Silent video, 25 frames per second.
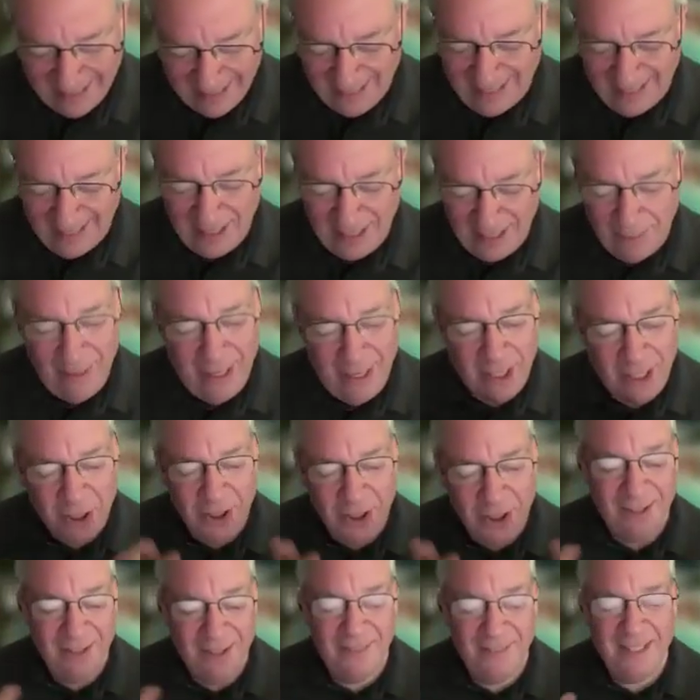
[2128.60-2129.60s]
is a
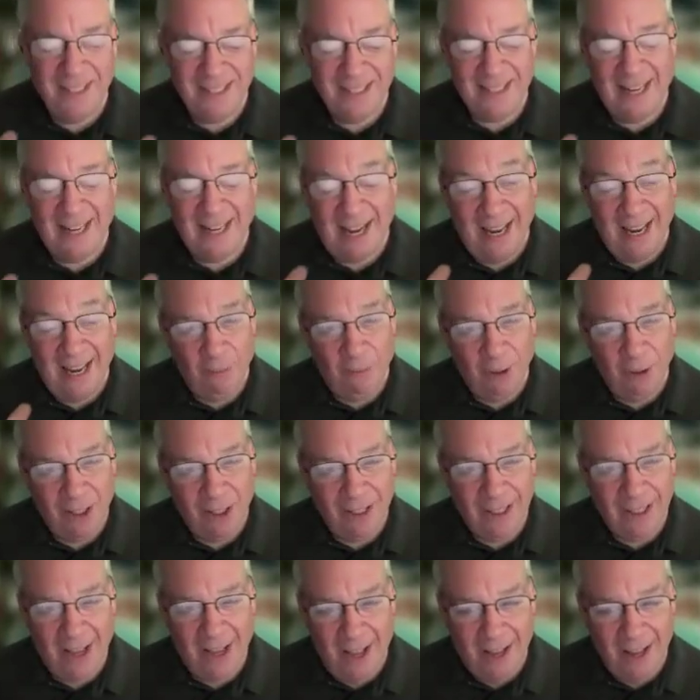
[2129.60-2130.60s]
dimension of this that I have
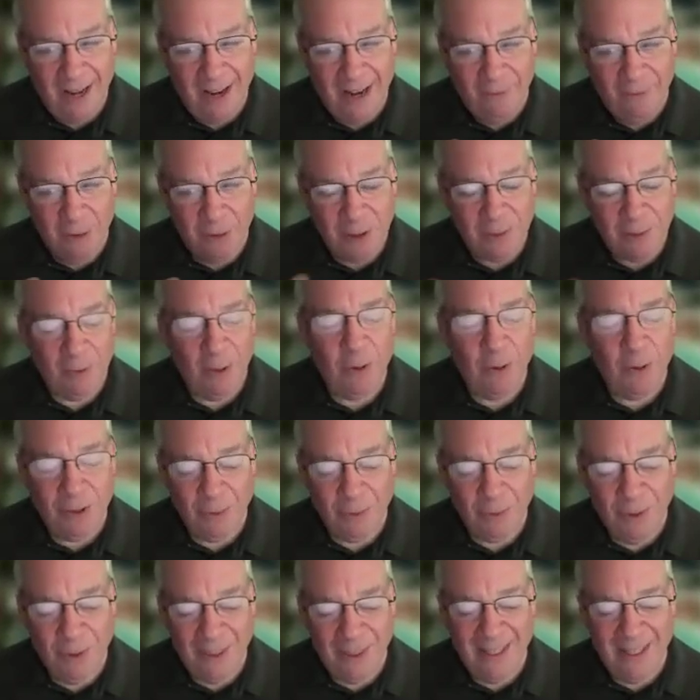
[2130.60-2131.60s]
really not ever
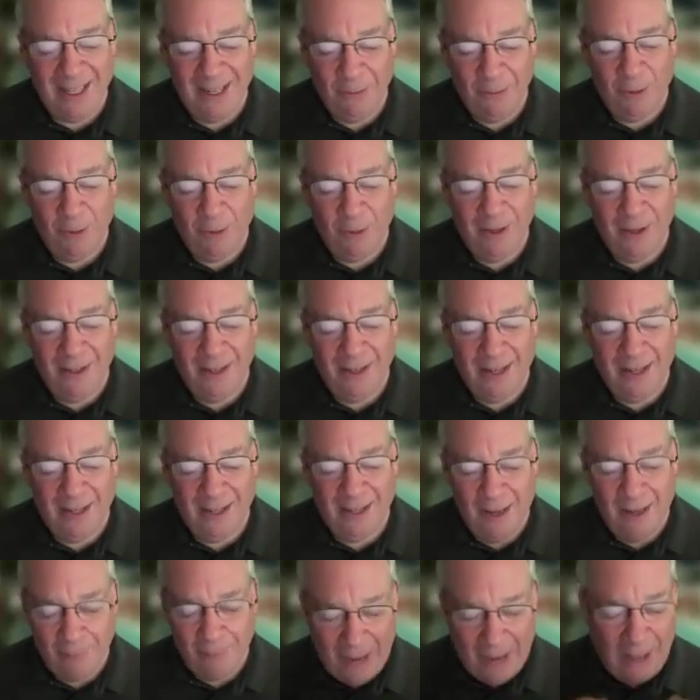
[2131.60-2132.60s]
spoken with anyone
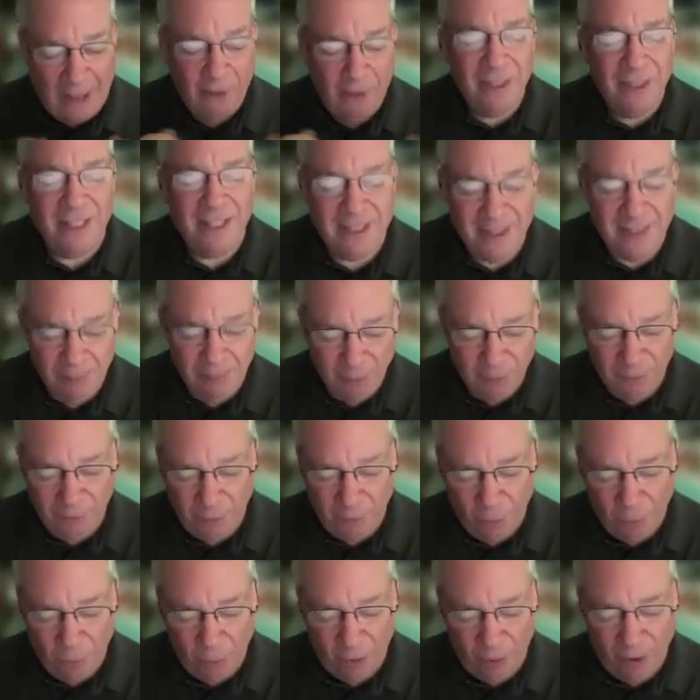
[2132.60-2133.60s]
about this
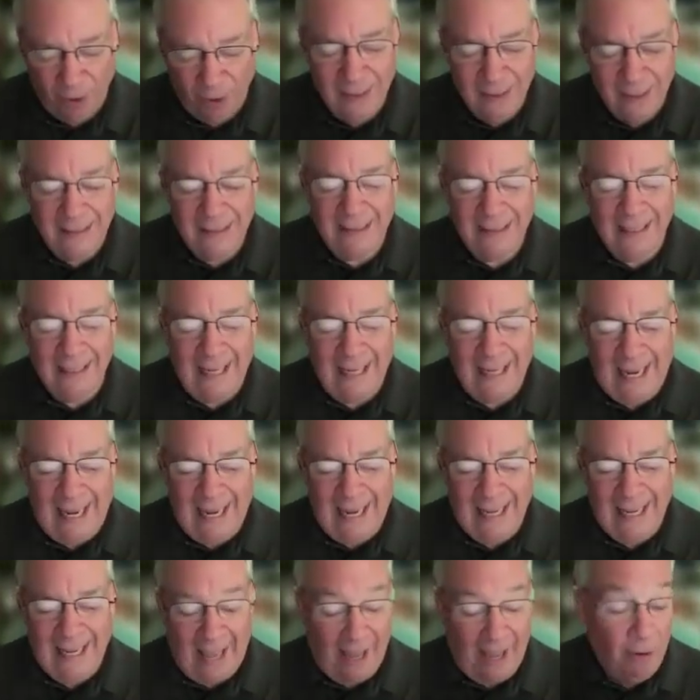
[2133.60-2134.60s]
before.
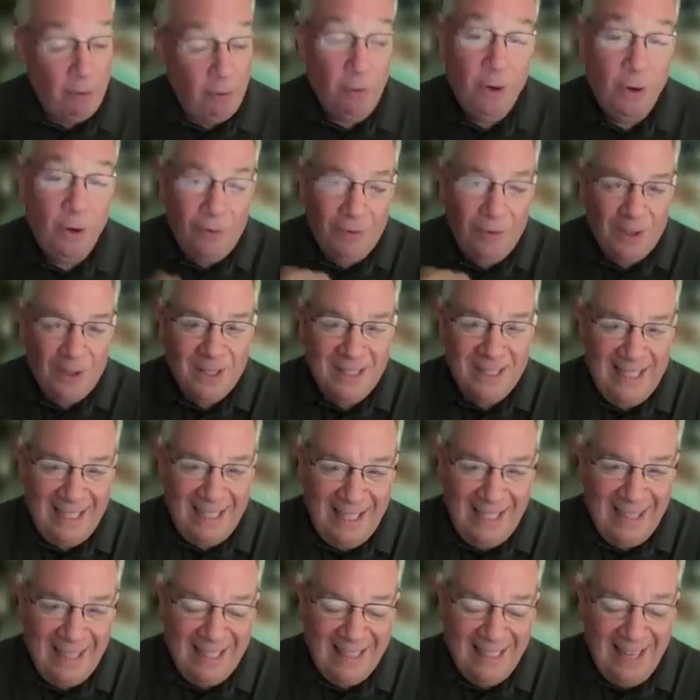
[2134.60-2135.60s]
And I don't know if there's
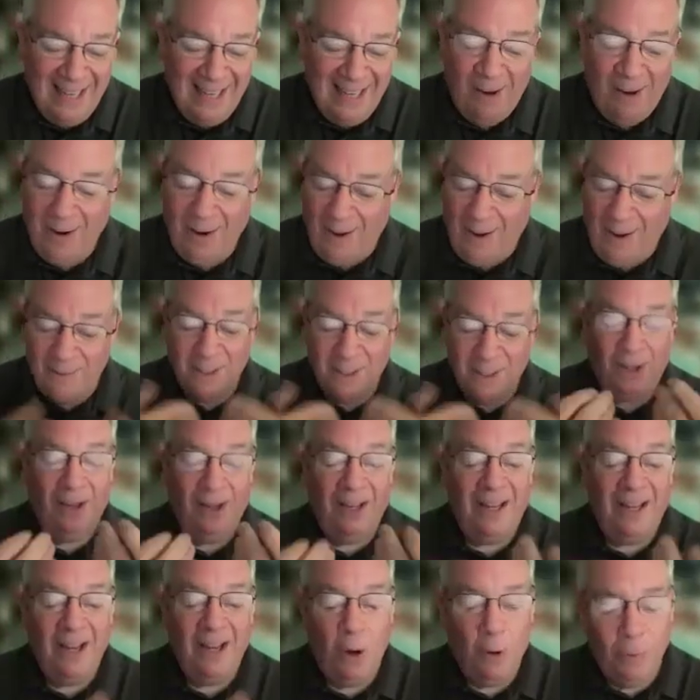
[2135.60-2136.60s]
anything there, and I'm
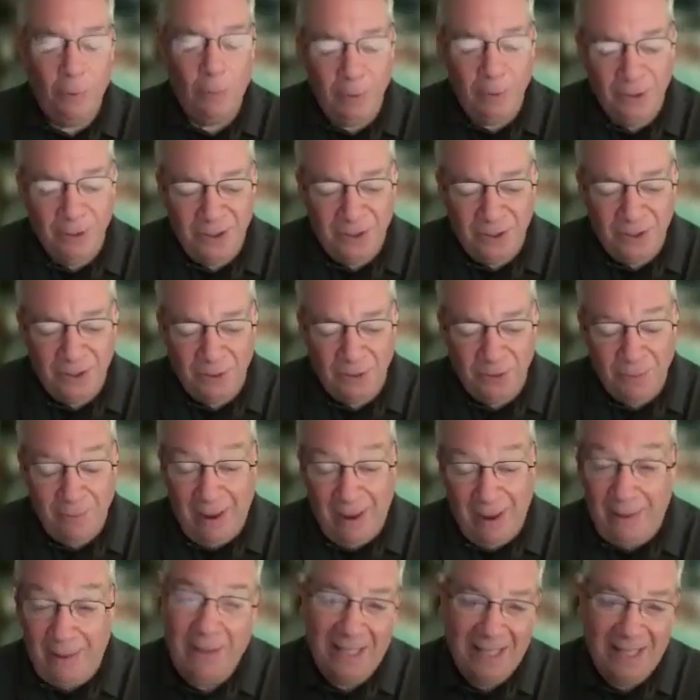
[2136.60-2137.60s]
certainly open to
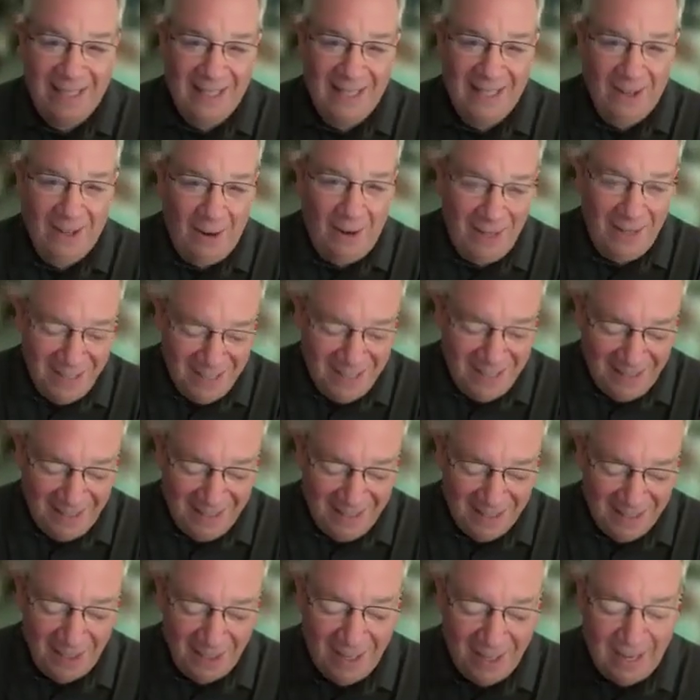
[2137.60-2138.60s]
maybe that there
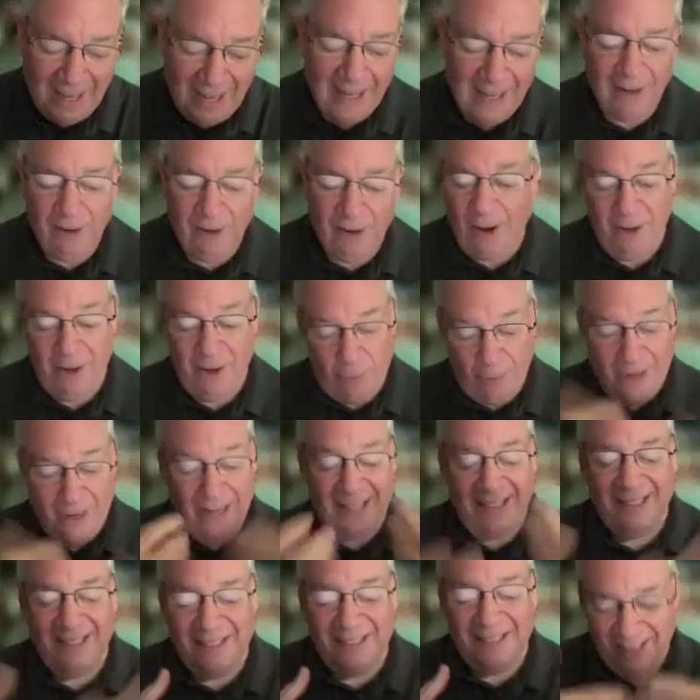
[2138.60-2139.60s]
isn't, or I don't want
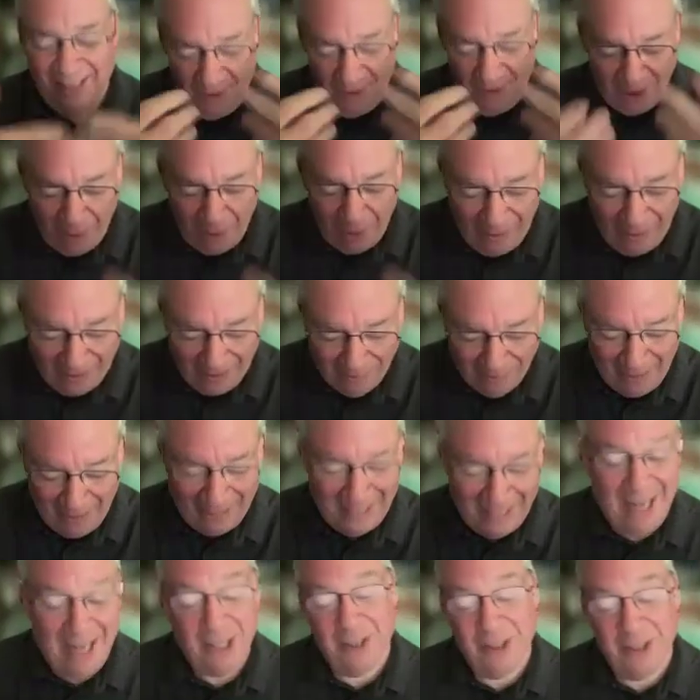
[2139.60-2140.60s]
to, there's no
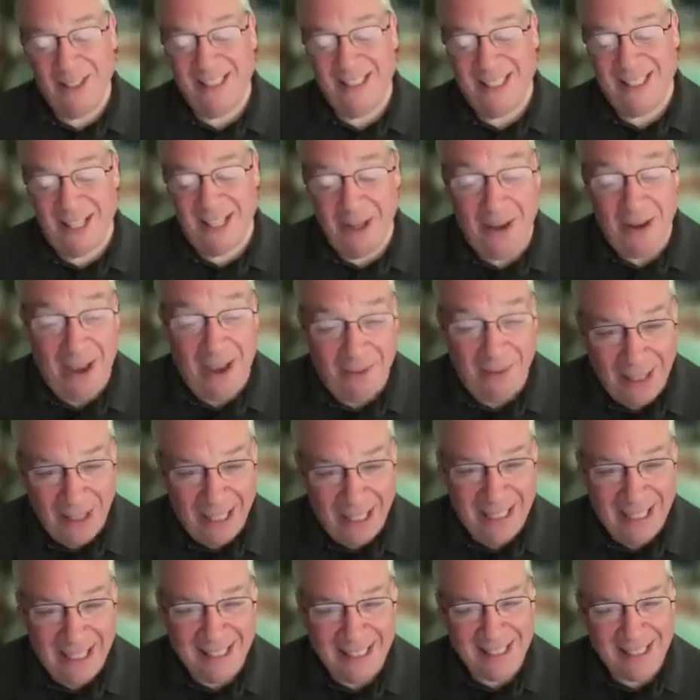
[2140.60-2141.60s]
expectations that you have
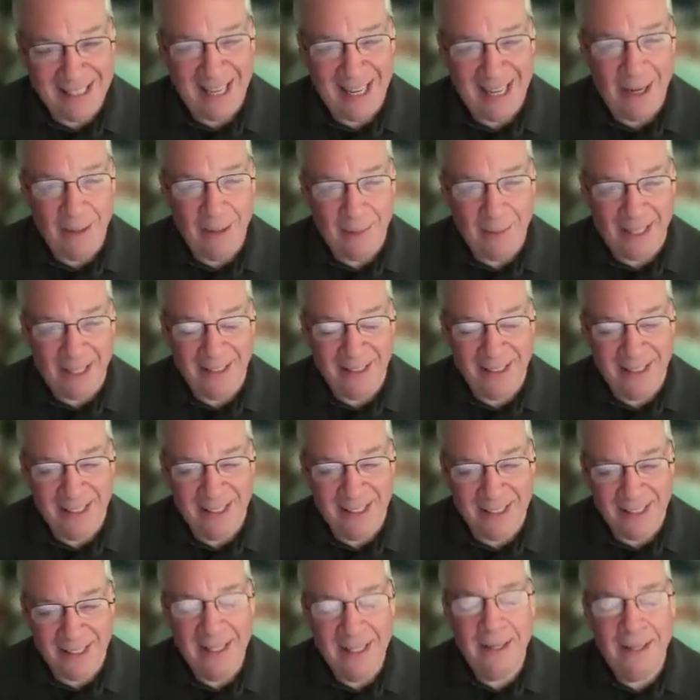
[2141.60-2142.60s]
anything to say about
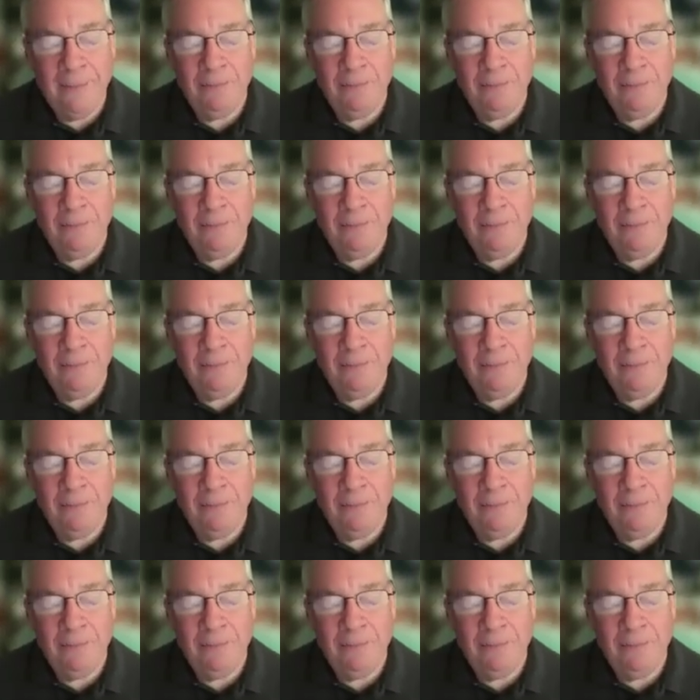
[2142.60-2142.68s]
this.